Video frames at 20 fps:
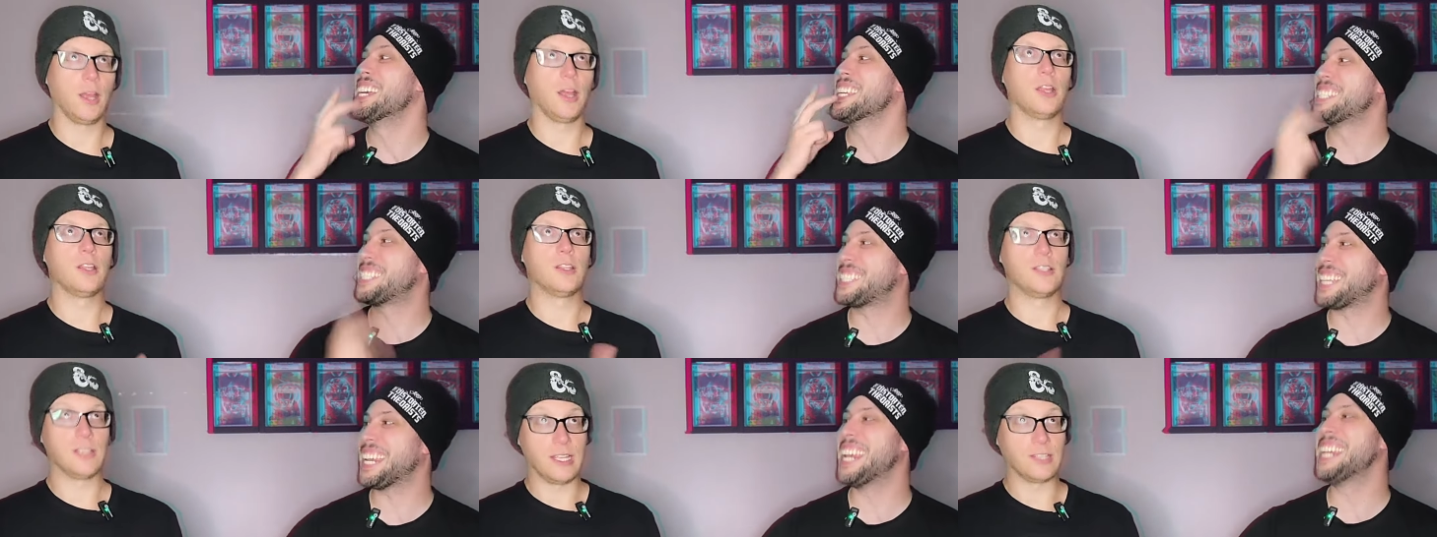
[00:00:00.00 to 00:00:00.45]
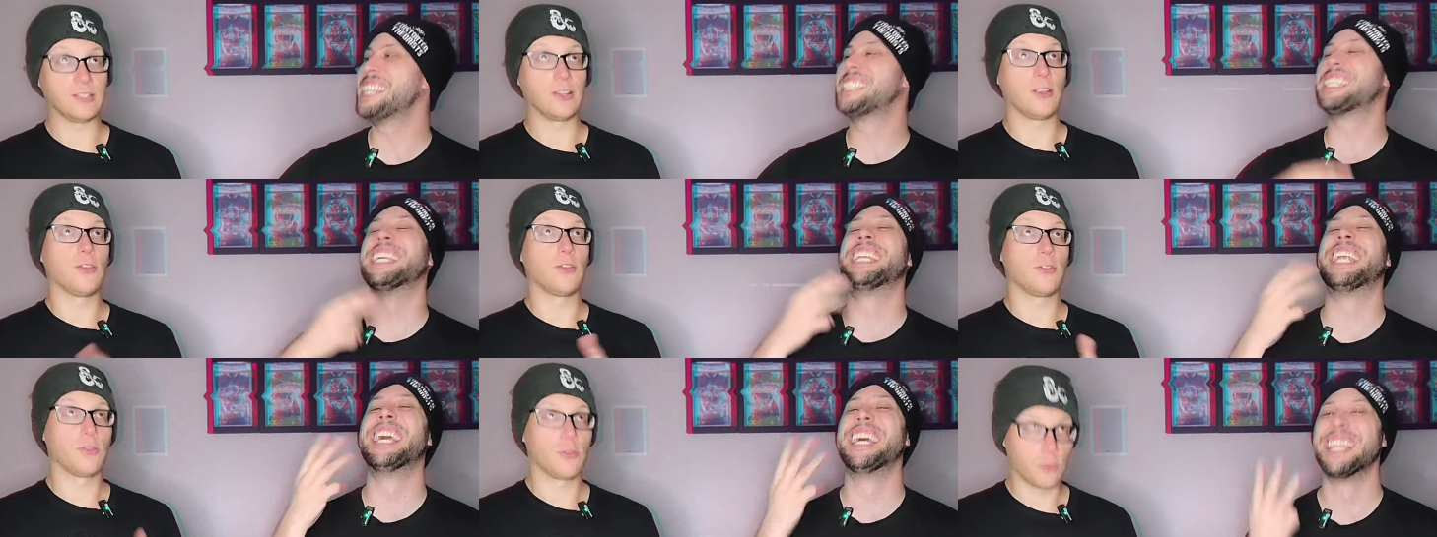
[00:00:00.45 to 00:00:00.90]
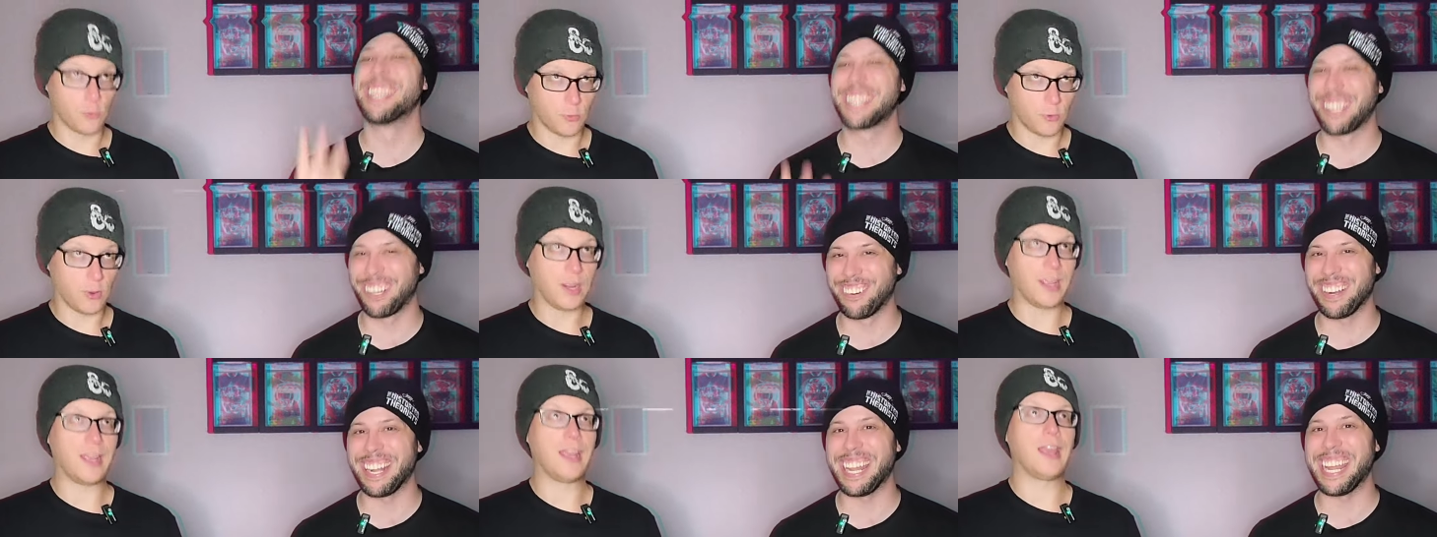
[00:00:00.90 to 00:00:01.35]
Speaker 1: Season
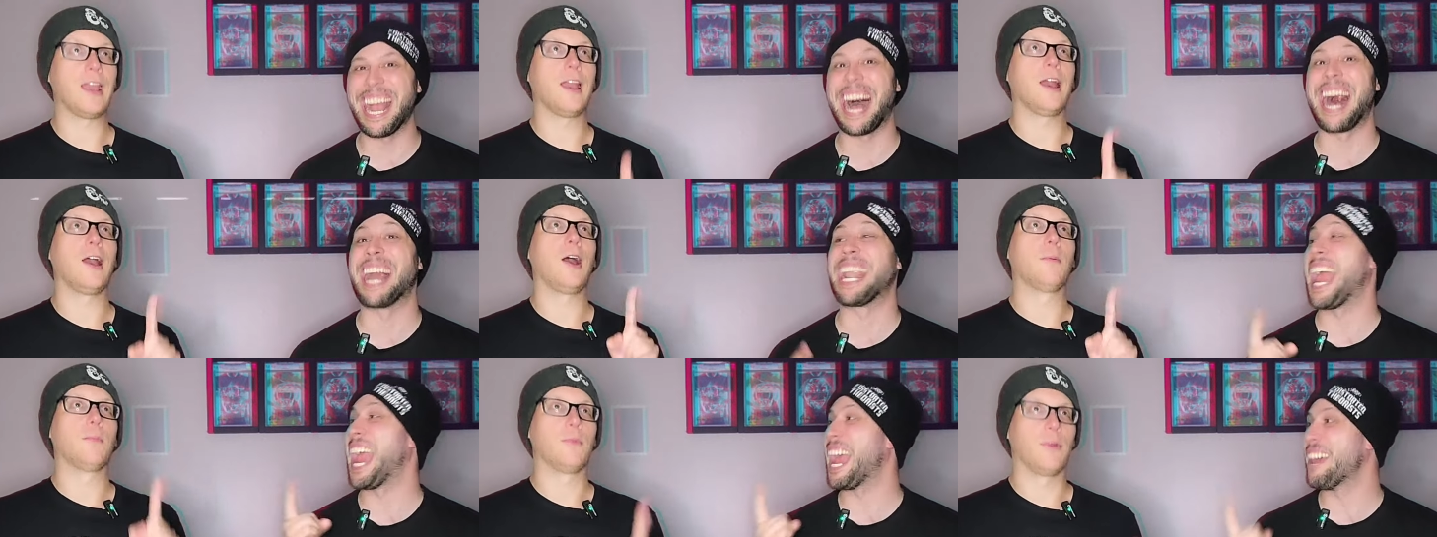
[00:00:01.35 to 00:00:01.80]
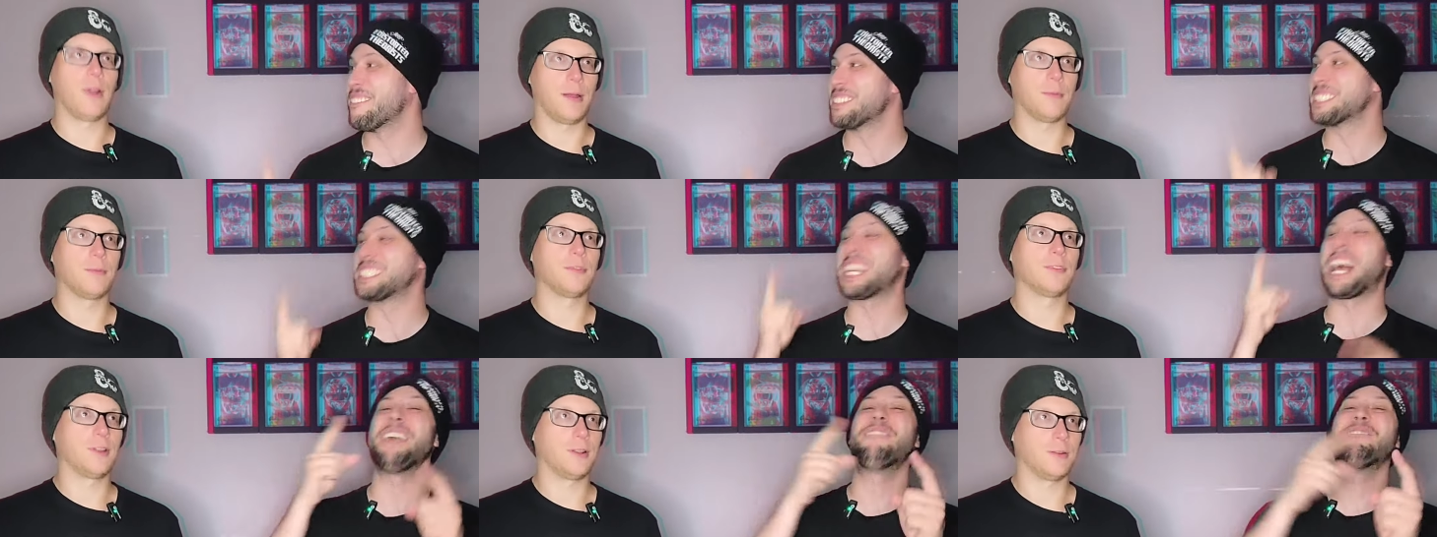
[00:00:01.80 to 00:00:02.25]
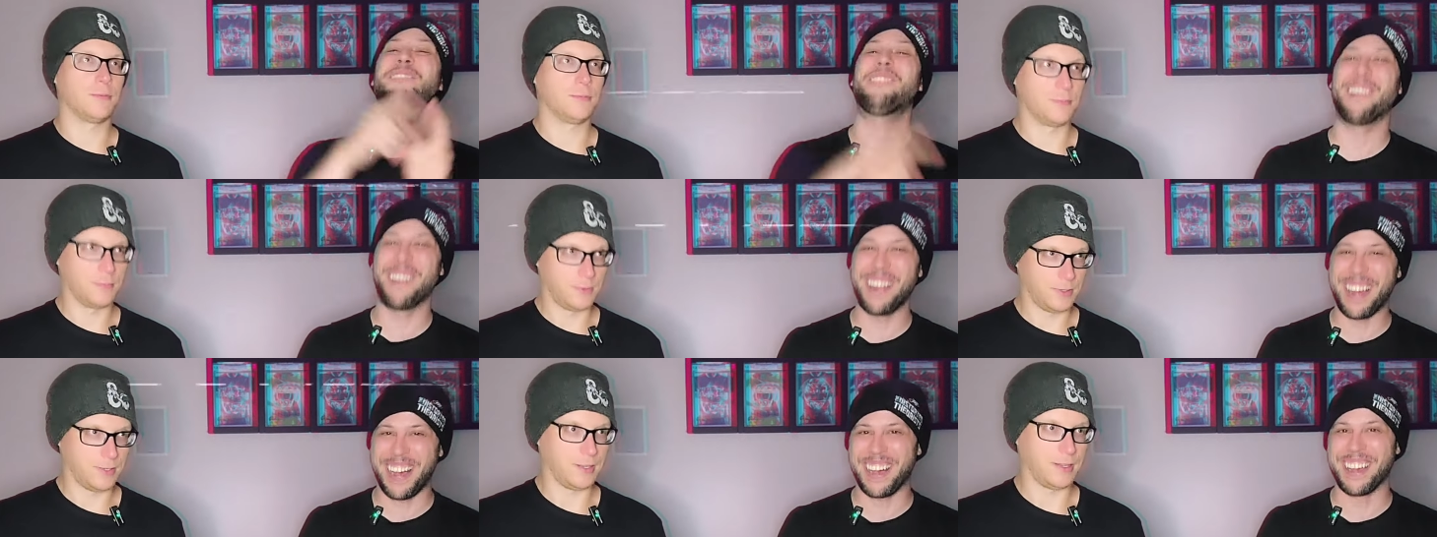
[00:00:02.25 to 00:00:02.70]
3 on Amazon
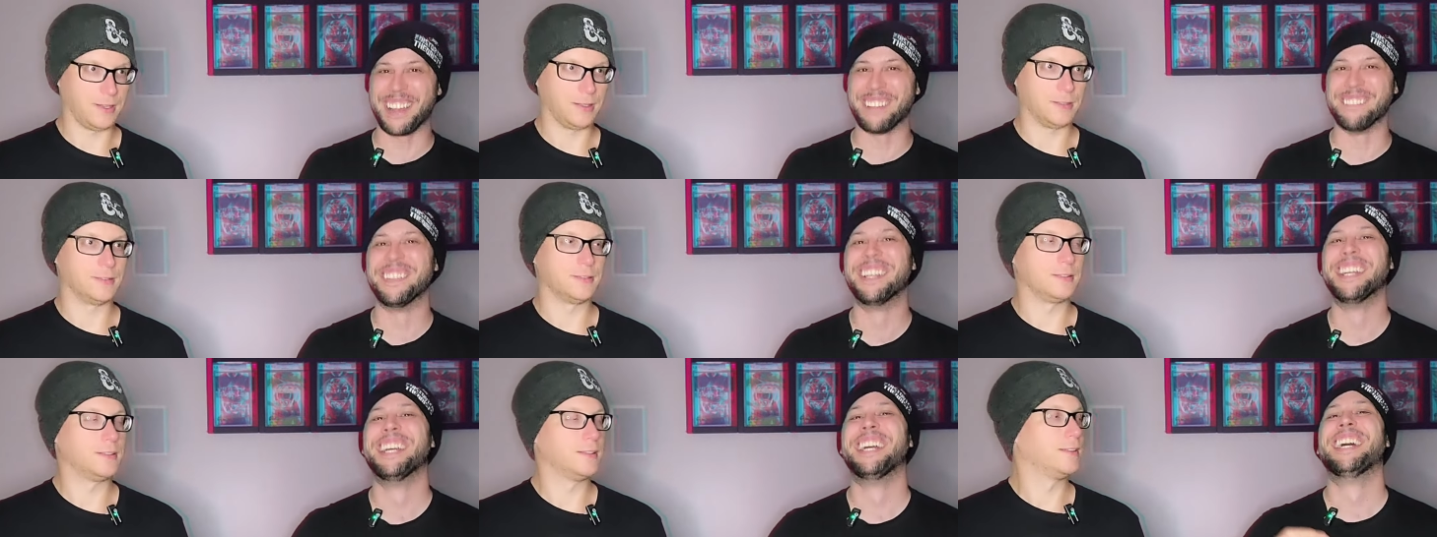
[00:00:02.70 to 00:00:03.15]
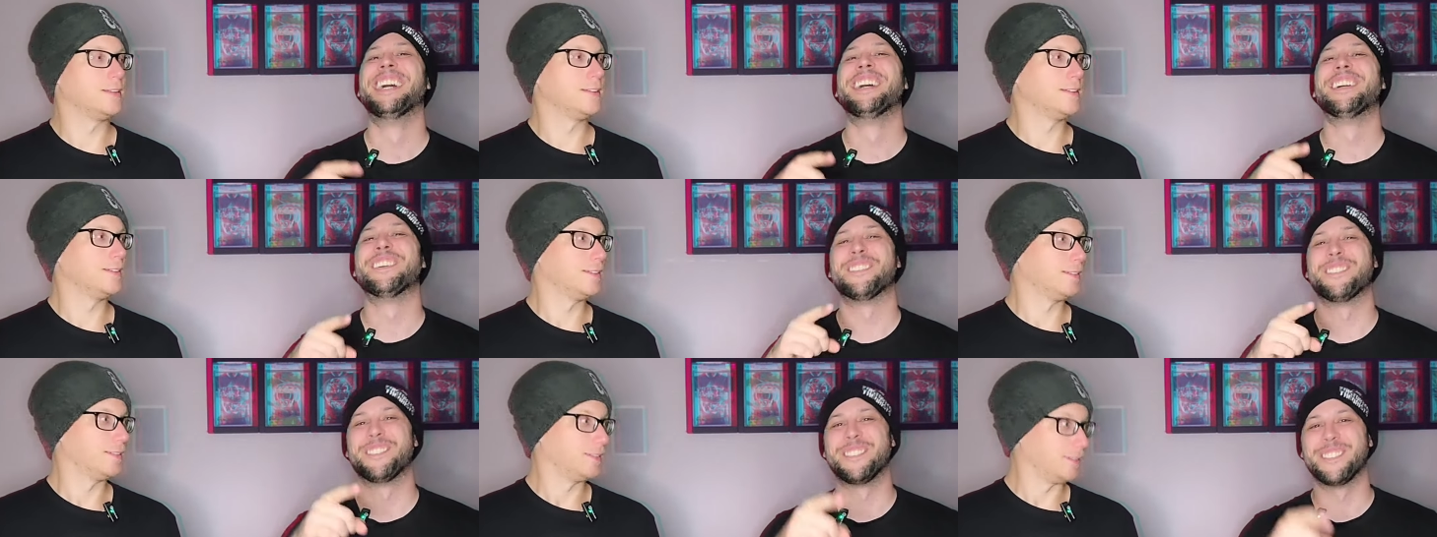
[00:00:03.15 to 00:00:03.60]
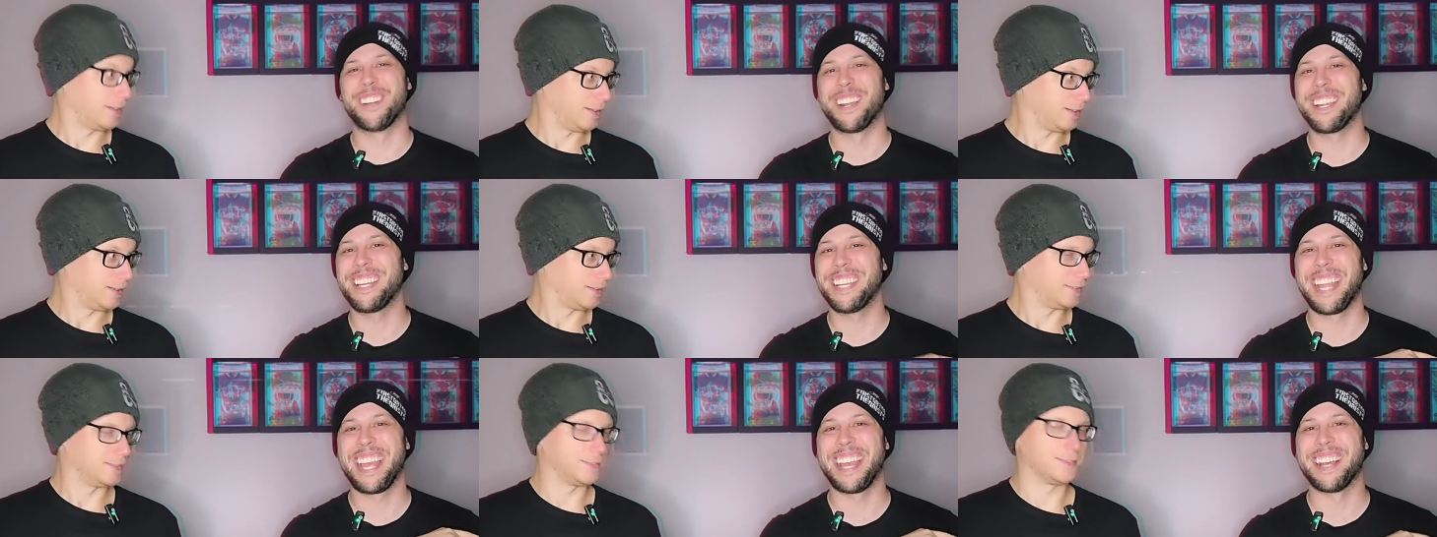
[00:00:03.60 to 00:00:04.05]
Prime right
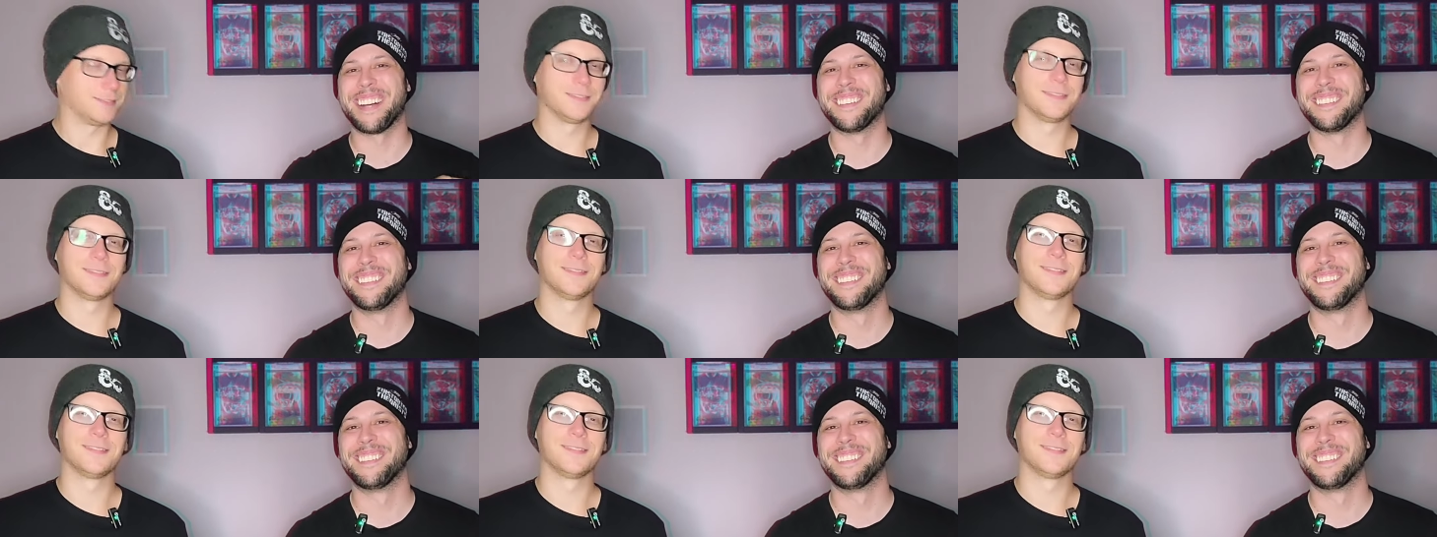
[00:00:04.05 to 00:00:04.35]
now.